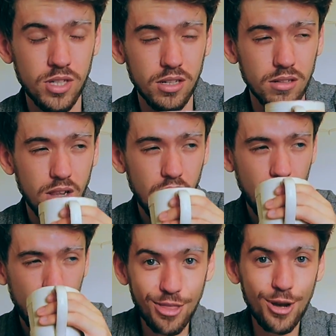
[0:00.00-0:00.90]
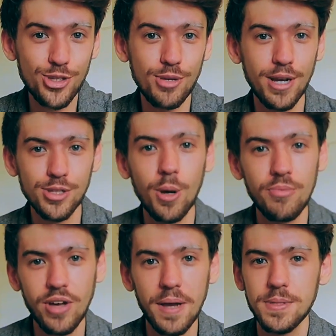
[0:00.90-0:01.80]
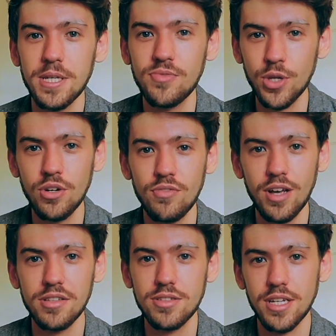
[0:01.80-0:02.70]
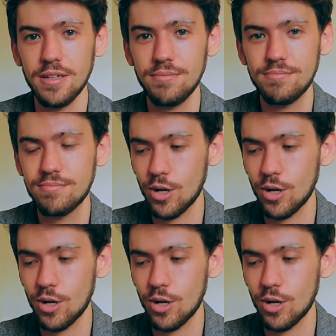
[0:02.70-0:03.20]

single. So those are my top 5 tips for university,